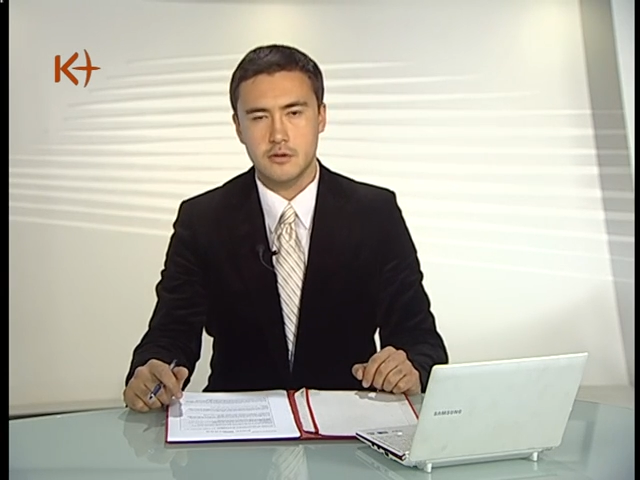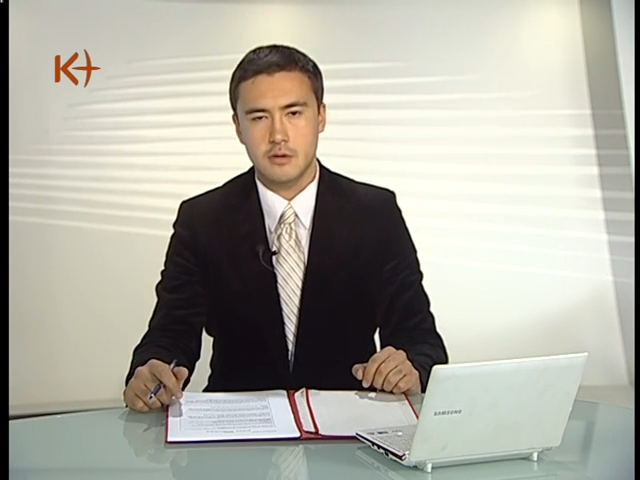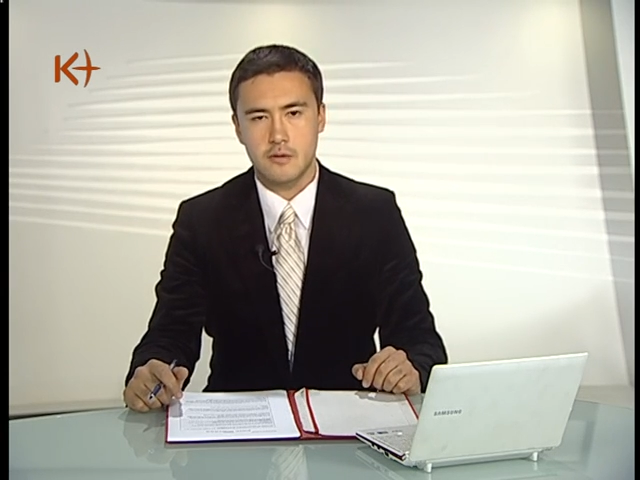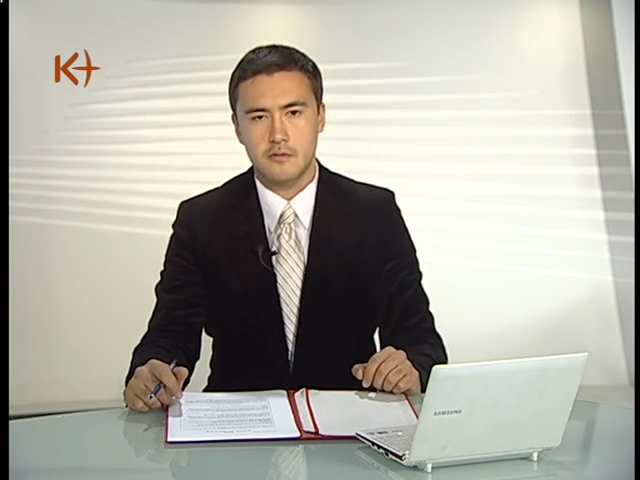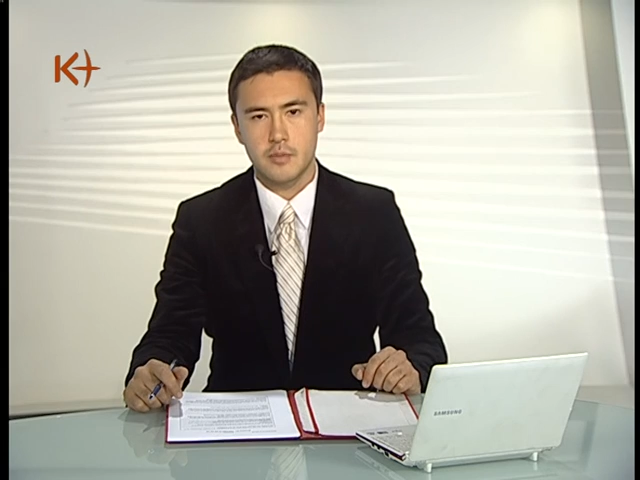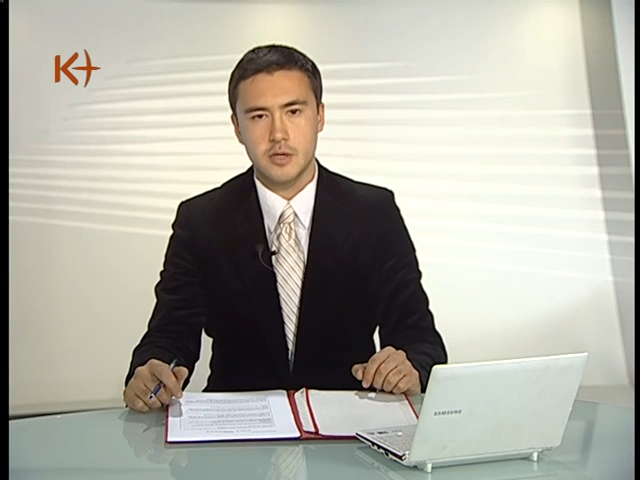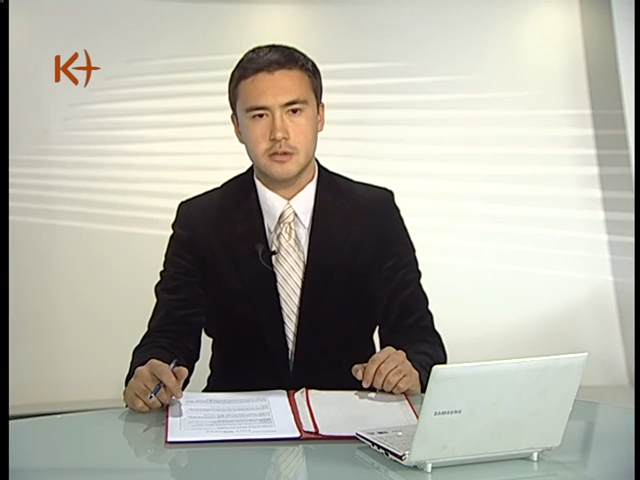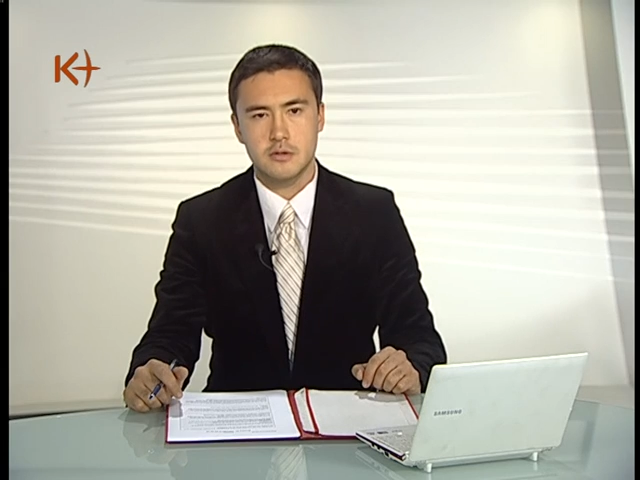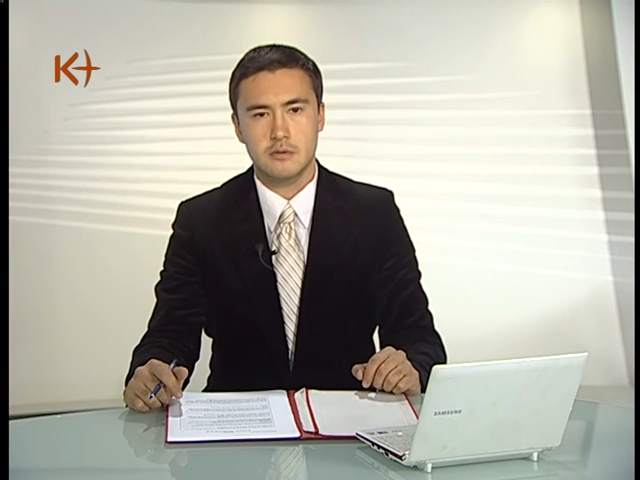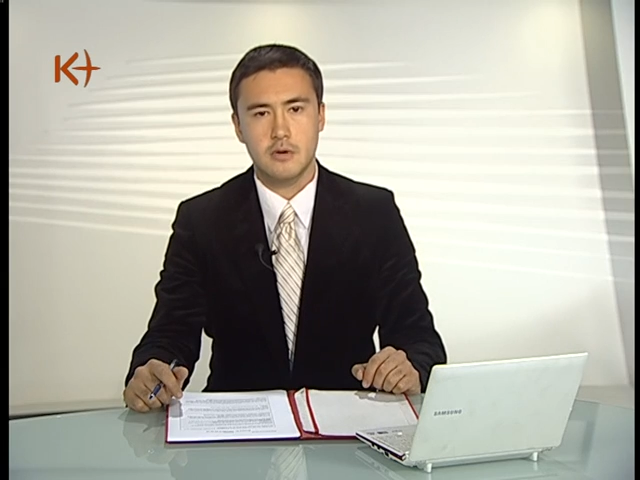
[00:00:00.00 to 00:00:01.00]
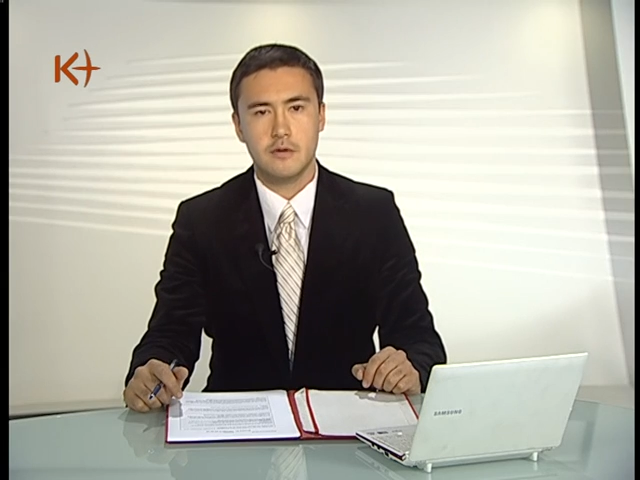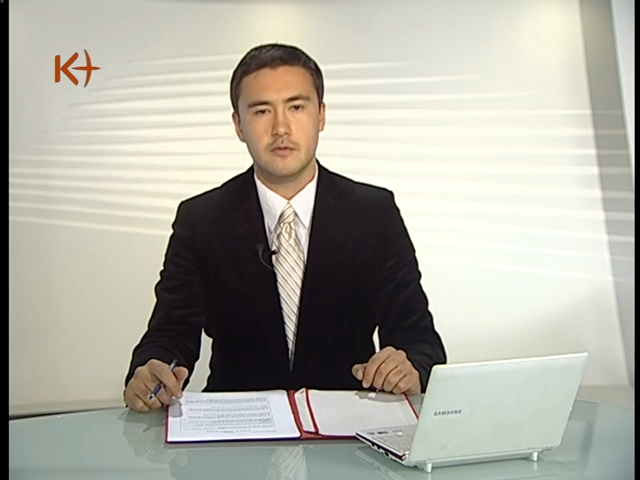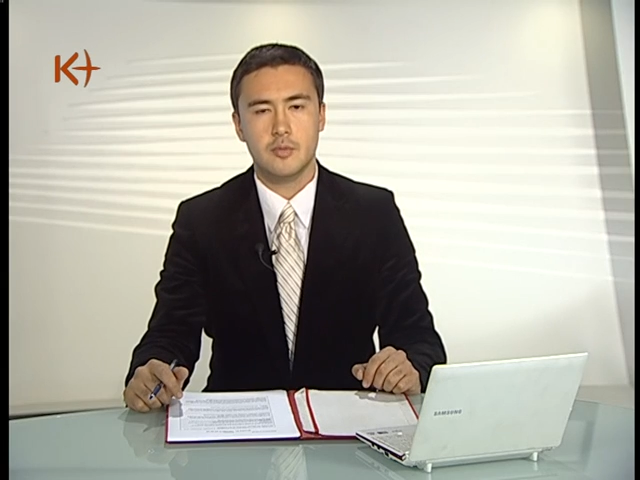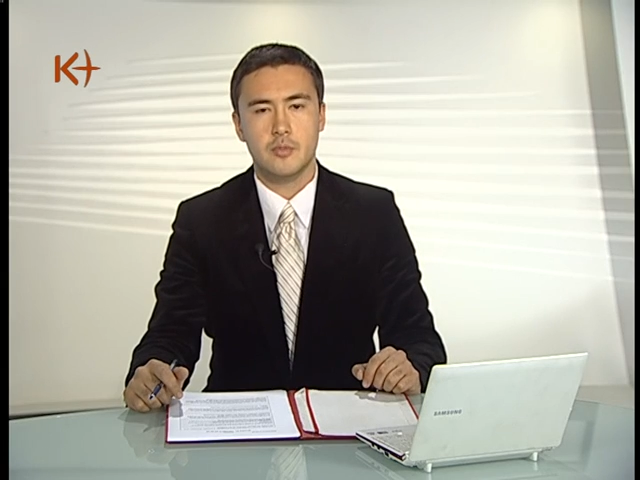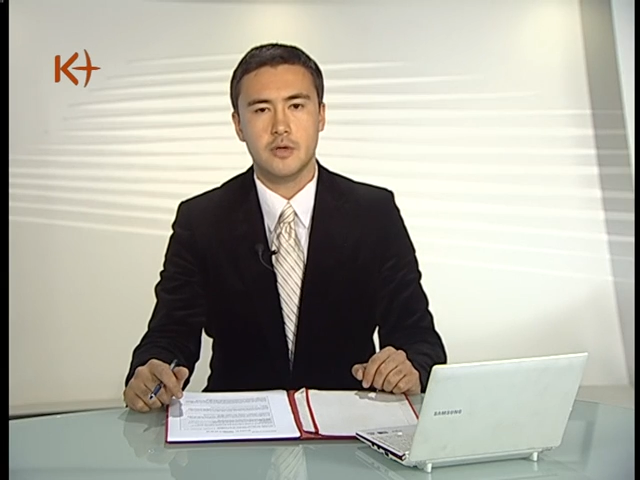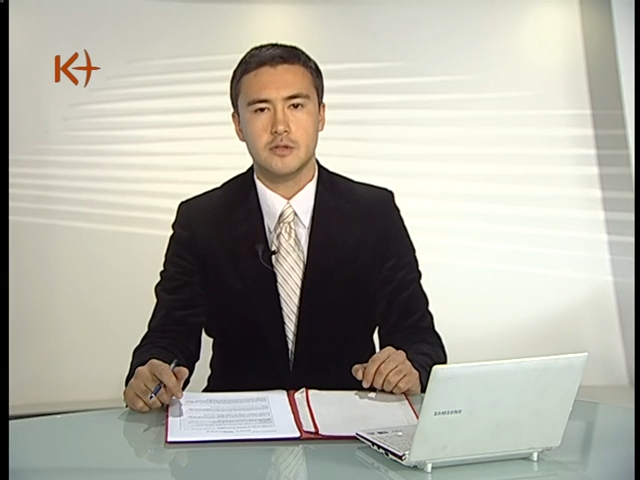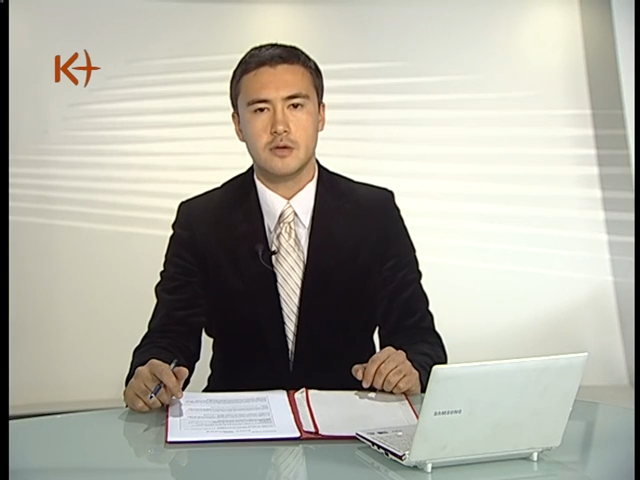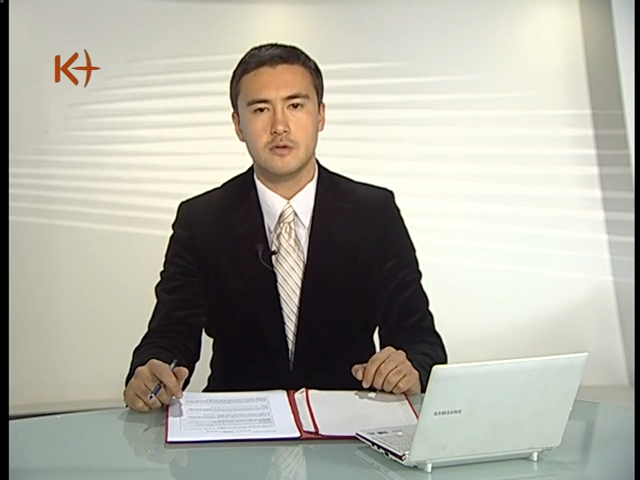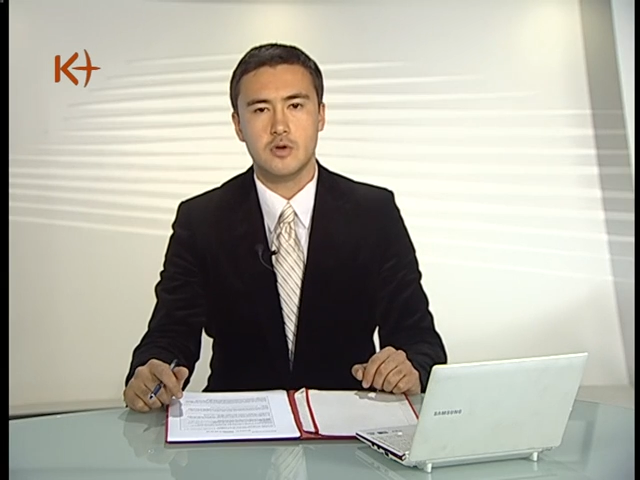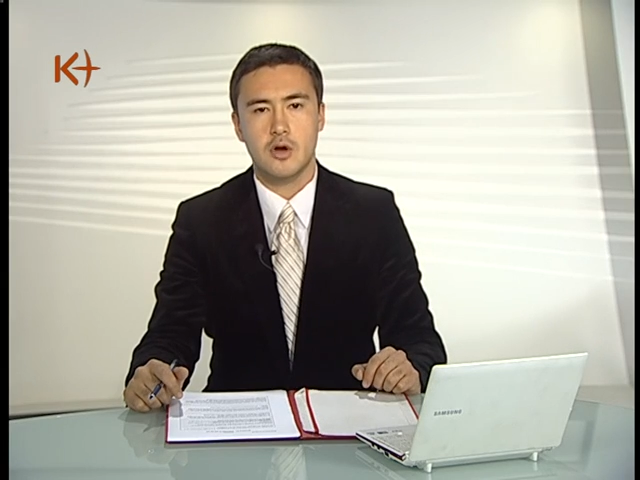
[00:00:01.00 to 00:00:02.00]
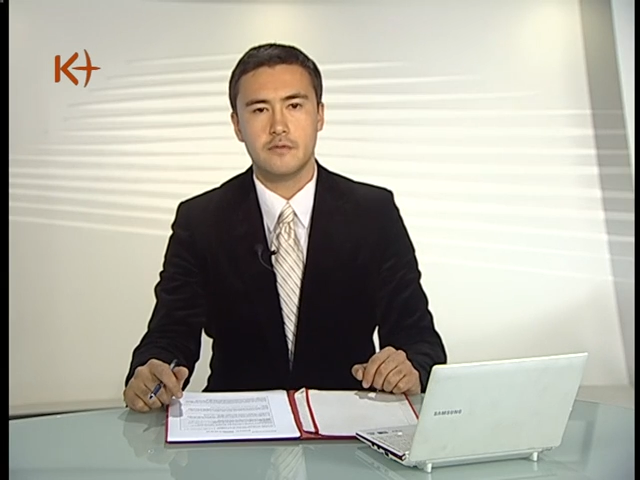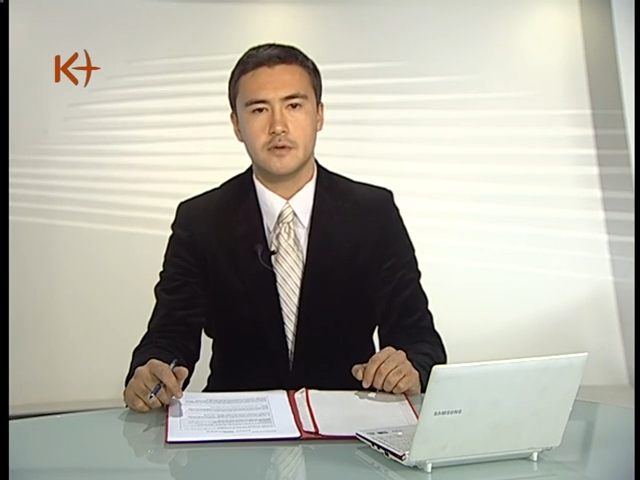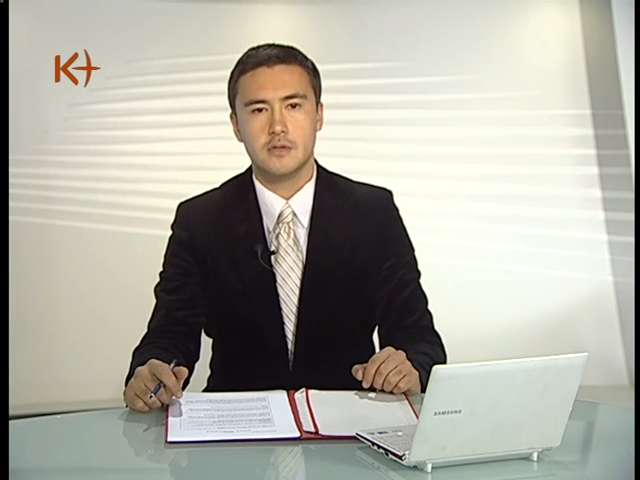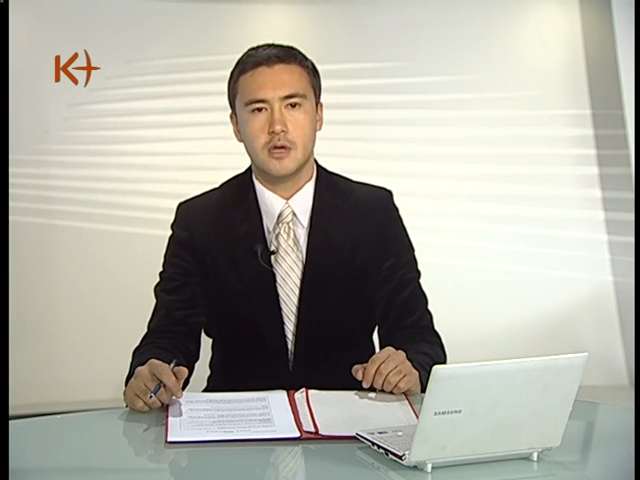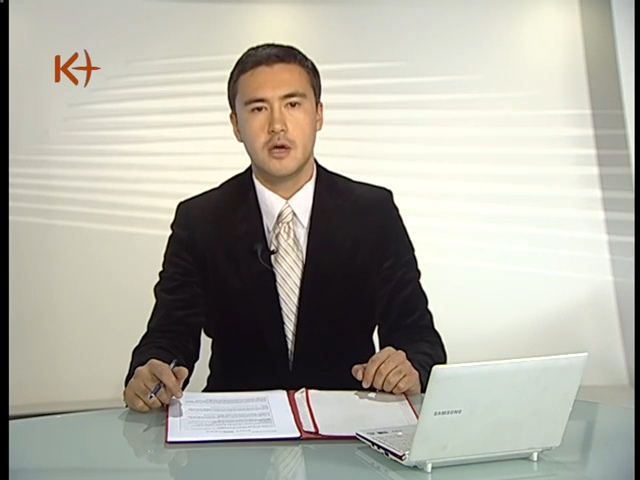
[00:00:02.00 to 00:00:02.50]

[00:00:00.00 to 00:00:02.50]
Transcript: confirmation arrived from the prosecutor's office